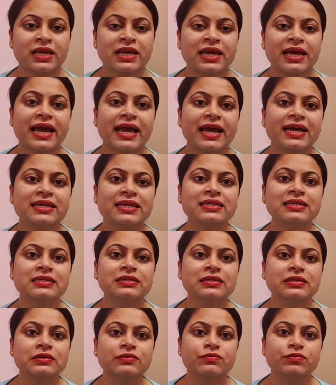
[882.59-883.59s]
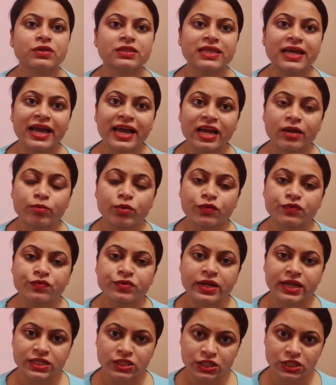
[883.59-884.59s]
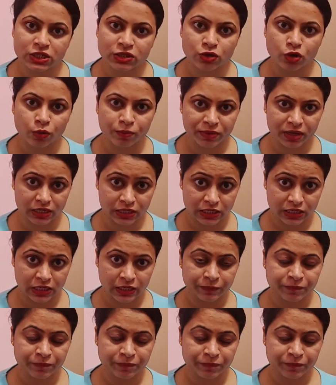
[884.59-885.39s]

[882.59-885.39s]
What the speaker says: And with the help of tragic comedy,